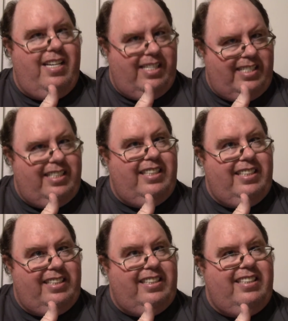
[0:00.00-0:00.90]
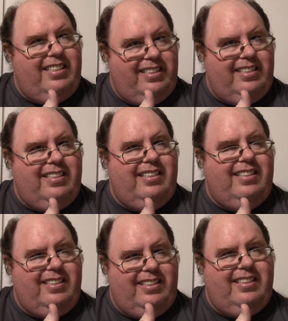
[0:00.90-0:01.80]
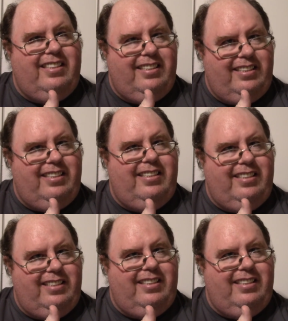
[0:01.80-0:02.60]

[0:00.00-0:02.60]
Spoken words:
No one is speaking in this clip.